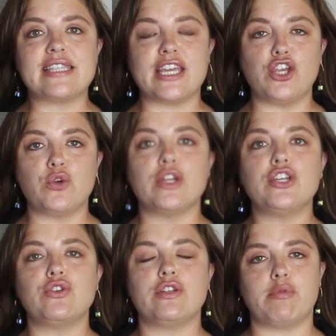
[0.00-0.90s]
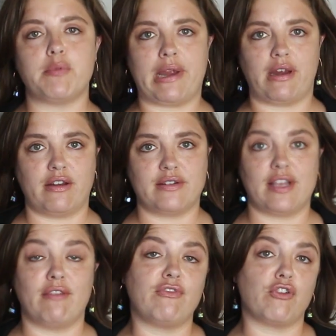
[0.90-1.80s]
that you can do to prepare
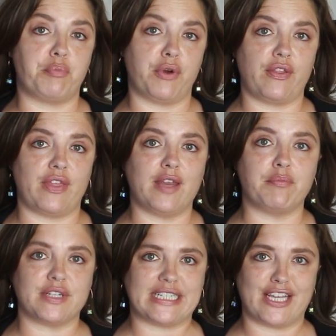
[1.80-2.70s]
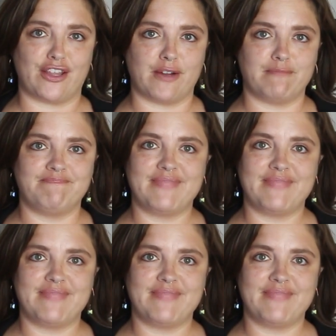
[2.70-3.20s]
yourself for birth in particular.